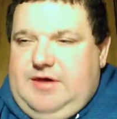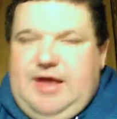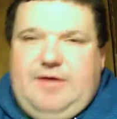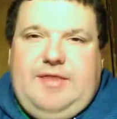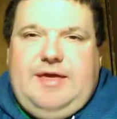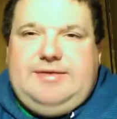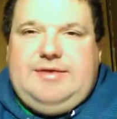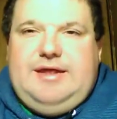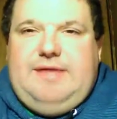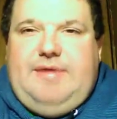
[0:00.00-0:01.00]
Anyway, that
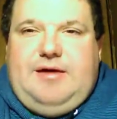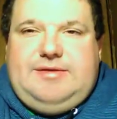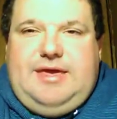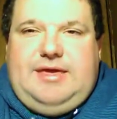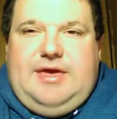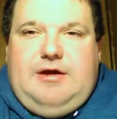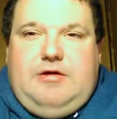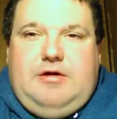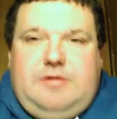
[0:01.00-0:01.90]
said, I'm out. Take care.